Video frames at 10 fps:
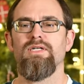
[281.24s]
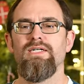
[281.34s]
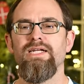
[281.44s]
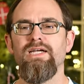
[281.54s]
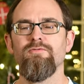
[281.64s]

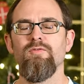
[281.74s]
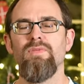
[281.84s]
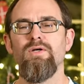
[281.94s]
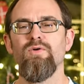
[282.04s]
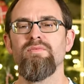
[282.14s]
again from
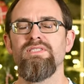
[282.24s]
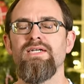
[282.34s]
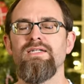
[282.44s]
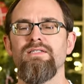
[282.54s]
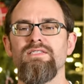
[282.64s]
my
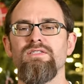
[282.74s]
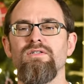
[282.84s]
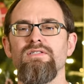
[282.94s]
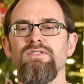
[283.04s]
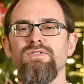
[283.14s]
website at the
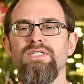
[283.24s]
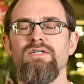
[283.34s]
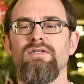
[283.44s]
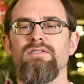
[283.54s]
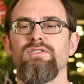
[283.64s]
start of the new
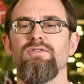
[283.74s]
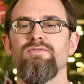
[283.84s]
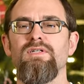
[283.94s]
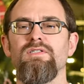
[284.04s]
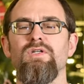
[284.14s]
year. So if
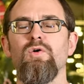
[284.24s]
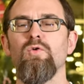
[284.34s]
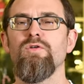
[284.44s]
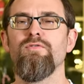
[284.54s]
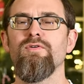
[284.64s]
there's an
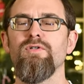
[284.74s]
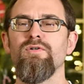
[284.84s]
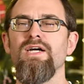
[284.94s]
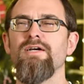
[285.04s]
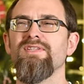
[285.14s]
older
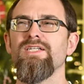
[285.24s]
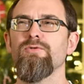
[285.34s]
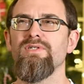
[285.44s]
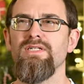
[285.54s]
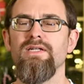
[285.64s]
photograph that you
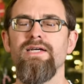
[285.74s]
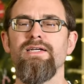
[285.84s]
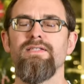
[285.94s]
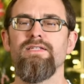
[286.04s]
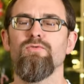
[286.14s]
really
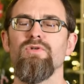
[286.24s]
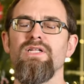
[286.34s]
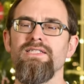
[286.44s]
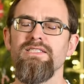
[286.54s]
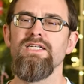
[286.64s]
like, that you'd really
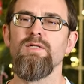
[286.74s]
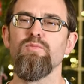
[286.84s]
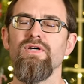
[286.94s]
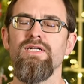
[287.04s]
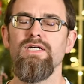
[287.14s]
like to get a
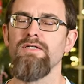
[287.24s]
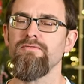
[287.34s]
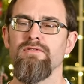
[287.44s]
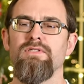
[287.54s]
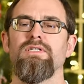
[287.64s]
print
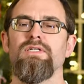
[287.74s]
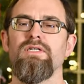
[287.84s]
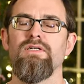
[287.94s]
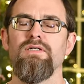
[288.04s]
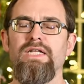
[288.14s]
of,
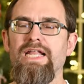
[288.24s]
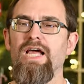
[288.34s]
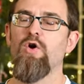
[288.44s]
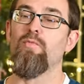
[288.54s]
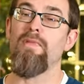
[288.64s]

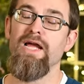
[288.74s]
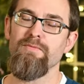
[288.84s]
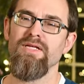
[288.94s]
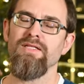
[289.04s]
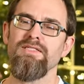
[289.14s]
now
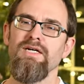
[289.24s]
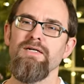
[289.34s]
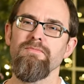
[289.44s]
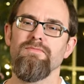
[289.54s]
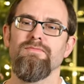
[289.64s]
might be the
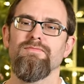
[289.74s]
time.